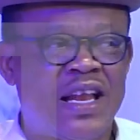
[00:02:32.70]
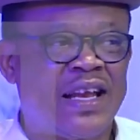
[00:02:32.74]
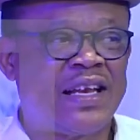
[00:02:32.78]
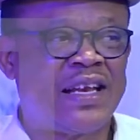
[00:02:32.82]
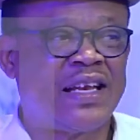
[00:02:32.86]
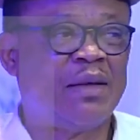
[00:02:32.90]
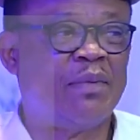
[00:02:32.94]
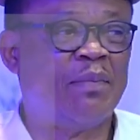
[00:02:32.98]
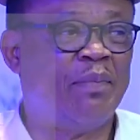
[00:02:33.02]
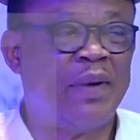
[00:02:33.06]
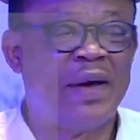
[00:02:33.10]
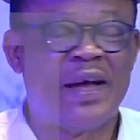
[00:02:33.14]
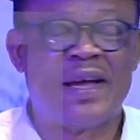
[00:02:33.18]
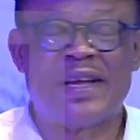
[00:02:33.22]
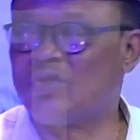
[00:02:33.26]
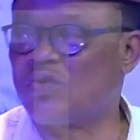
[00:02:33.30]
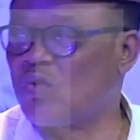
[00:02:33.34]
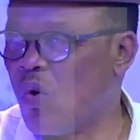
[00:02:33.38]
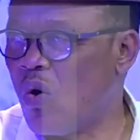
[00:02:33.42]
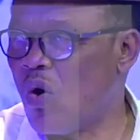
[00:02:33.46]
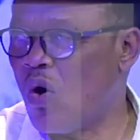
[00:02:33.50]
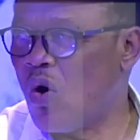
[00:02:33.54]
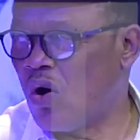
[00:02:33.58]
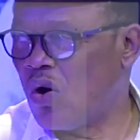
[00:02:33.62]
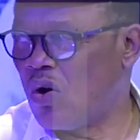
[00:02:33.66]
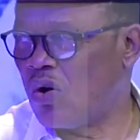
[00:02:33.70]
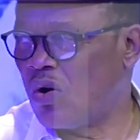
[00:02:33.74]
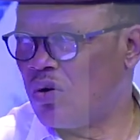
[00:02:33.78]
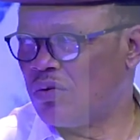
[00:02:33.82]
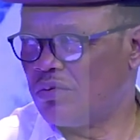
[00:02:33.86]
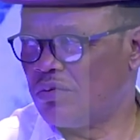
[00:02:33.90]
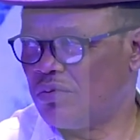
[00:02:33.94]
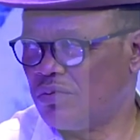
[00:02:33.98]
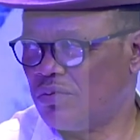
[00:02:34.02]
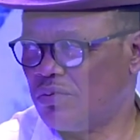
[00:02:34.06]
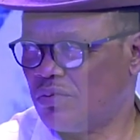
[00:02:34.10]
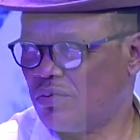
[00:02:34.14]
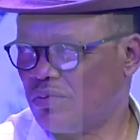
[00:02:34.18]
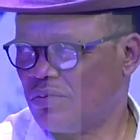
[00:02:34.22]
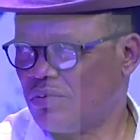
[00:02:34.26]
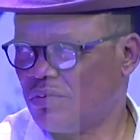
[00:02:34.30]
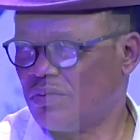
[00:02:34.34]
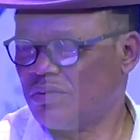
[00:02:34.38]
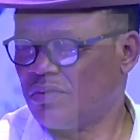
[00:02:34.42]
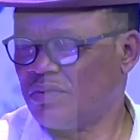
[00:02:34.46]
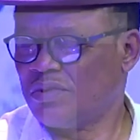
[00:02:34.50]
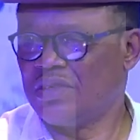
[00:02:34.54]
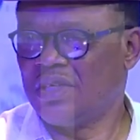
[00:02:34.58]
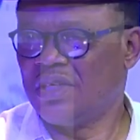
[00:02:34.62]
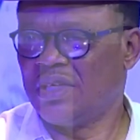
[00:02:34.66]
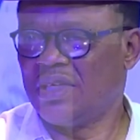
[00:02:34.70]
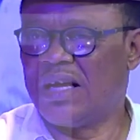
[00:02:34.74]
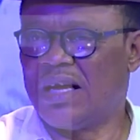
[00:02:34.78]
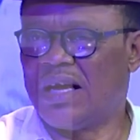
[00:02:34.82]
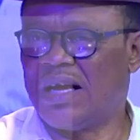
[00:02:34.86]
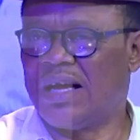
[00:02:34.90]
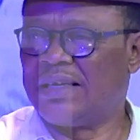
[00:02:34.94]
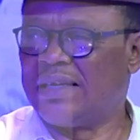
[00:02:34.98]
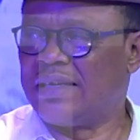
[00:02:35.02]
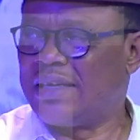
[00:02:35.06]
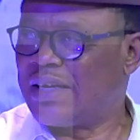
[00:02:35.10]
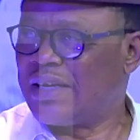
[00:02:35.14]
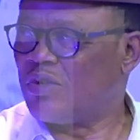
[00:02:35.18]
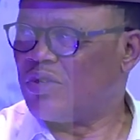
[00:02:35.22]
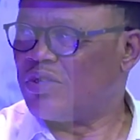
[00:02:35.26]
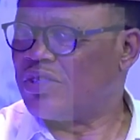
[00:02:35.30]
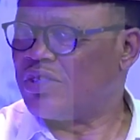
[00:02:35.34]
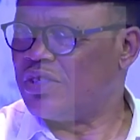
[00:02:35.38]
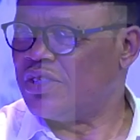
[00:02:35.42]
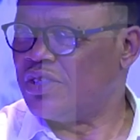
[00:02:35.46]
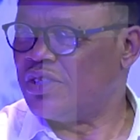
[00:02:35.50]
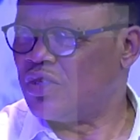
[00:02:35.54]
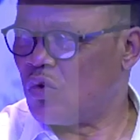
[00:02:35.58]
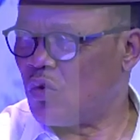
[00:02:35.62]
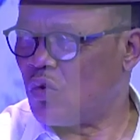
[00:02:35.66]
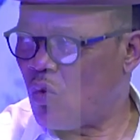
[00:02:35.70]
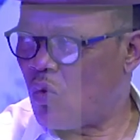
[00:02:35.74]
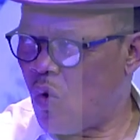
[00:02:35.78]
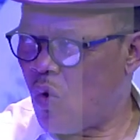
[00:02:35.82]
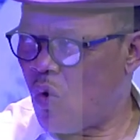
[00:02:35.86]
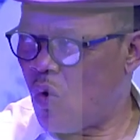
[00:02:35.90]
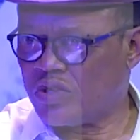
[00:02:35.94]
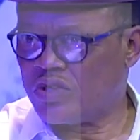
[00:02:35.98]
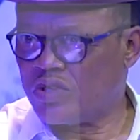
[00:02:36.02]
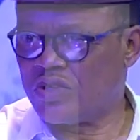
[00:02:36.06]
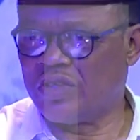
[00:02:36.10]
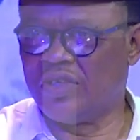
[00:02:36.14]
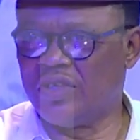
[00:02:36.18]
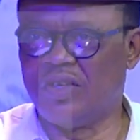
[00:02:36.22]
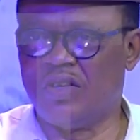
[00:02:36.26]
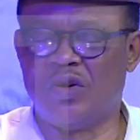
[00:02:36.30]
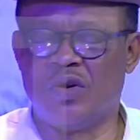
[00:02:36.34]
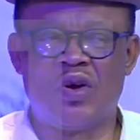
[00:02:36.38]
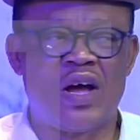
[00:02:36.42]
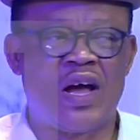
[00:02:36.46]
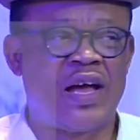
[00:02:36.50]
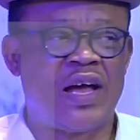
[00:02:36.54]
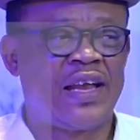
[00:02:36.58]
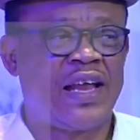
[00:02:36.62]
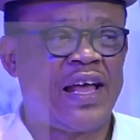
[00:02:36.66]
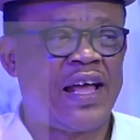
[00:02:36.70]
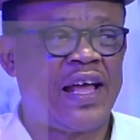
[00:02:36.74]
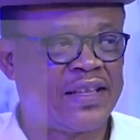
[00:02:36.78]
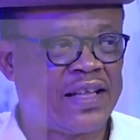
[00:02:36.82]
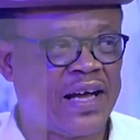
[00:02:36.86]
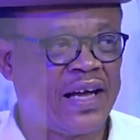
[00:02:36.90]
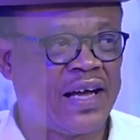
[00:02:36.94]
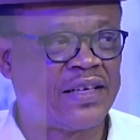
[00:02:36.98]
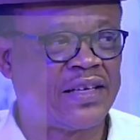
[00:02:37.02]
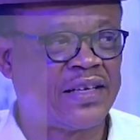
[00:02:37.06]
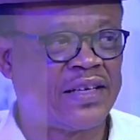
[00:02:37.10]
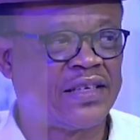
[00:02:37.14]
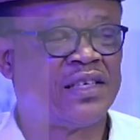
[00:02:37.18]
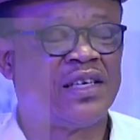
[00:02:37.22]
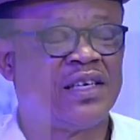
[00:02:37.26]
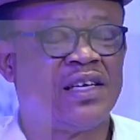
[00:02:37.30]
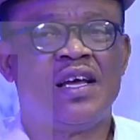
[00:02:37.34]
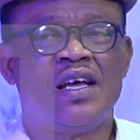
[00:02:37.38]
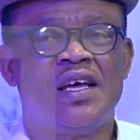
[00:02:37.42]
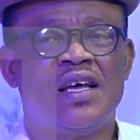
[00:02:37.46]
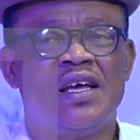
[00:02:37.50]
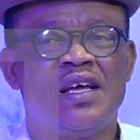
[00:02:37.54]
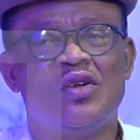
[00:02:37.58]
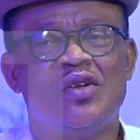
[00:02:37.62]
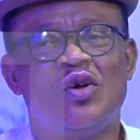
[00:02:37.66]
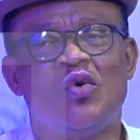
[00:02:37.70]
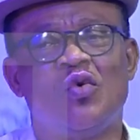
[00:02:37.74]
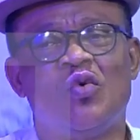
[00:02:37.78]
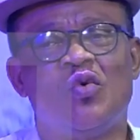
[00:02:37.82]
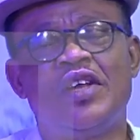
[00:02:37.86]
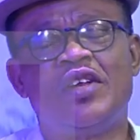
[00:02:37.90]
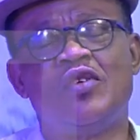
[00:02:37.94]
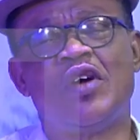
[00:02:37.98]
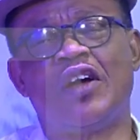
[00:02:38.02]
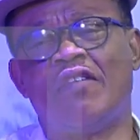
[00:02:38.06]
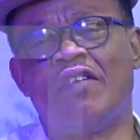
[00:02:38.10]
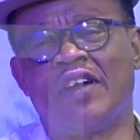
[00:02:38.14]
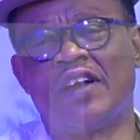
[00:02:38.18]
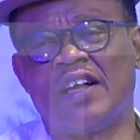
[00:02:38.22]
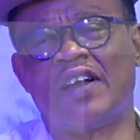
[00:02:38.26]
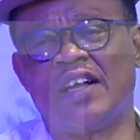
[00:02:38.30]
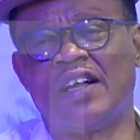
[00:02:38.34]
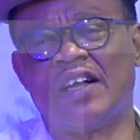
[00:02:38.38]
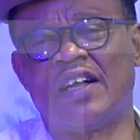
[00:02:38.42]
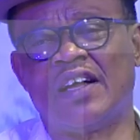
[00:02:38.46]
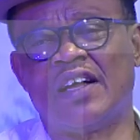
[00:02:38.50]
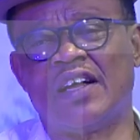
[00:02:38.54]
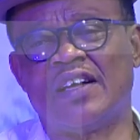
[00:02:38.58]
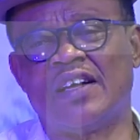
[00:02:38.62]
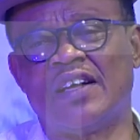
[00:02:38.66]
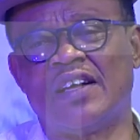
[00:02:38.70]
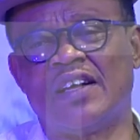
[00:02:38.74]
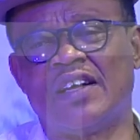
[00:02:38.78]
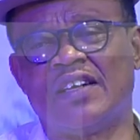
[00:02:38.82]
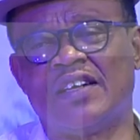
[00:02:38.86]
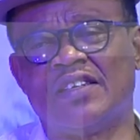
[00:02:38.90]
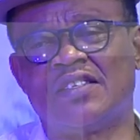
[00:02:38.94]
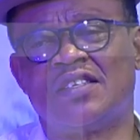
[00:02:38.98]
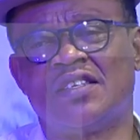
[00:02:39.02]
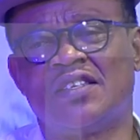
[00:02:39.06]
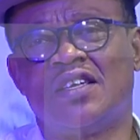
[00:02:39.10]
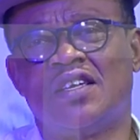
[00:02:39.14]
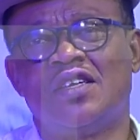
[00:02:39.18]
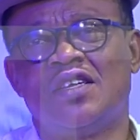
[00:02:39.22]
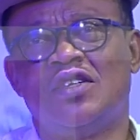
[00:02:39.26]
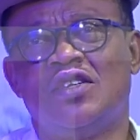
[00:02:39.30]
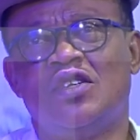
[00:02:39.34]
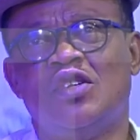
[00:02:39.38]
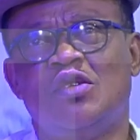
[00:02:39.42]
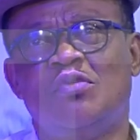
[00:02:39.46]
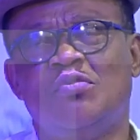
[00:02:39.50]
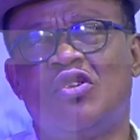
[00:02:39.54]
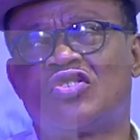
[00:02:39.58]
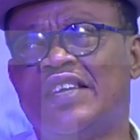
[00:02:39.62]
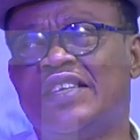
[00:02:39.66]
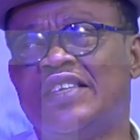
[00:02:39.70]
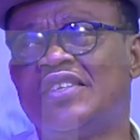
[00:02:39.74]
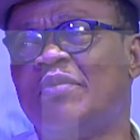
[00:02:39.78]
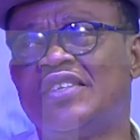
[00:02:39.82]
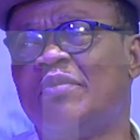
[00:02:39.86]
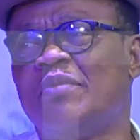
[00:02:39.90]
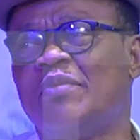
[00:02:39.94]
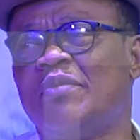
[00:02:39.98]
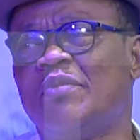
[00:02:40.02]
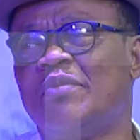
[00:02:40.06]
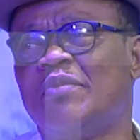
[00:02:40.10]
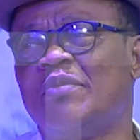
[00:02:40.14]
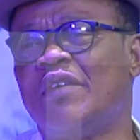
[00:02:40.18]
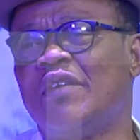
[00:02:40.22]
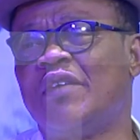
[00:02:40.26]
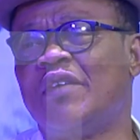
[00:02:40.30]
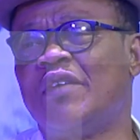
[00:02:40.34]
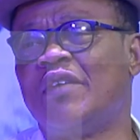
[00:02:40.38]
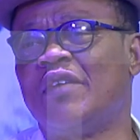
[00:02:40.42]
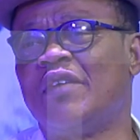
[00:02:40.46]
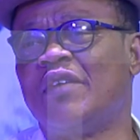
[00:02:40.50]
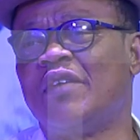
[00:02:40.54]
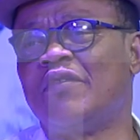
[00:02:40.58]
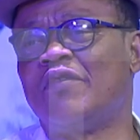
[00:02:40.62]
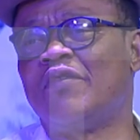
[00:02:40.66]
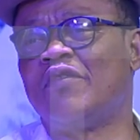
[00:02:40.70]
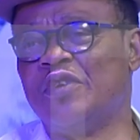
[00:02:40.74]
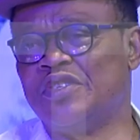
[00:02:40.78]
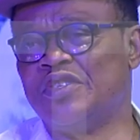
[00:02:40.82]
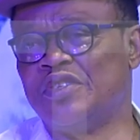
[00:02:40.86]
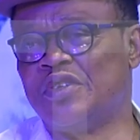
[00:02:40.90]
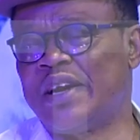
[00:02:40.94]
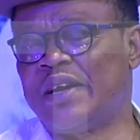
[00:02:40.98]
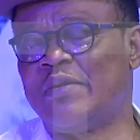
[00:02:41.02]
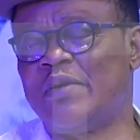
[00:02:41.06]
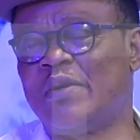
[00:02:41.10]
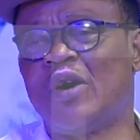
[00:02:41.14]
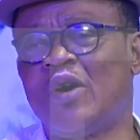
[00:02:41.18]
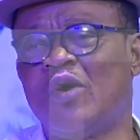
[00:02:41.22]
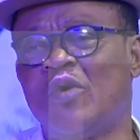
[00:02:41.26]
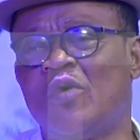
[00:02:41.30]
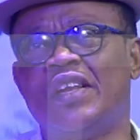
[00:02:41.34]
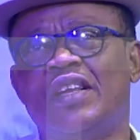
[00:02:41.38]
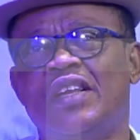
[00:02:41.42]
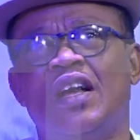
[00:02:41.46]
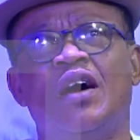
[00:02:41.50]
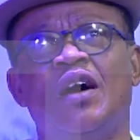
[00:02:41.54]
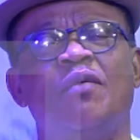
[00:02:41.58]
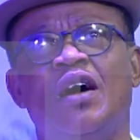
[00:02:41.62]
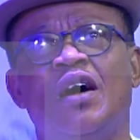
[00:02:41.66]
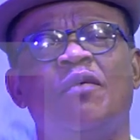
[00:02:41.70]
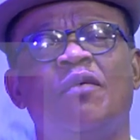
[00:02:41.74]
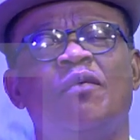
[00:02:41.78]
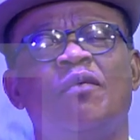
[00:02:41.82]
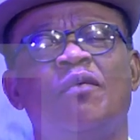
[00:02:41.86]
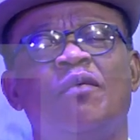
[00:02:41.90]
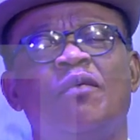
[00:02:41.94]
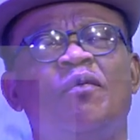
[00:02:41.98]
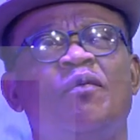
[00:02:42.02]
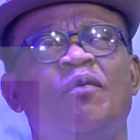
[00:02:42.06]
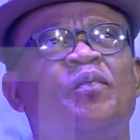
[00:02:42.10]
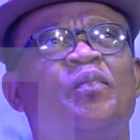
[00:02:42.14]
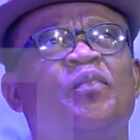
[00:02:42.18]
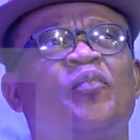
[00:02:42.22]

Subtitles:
than the best war. And that was his quote. You know, I like that. You know, when you are in government, you must radiate some level of wisdom. I remember when the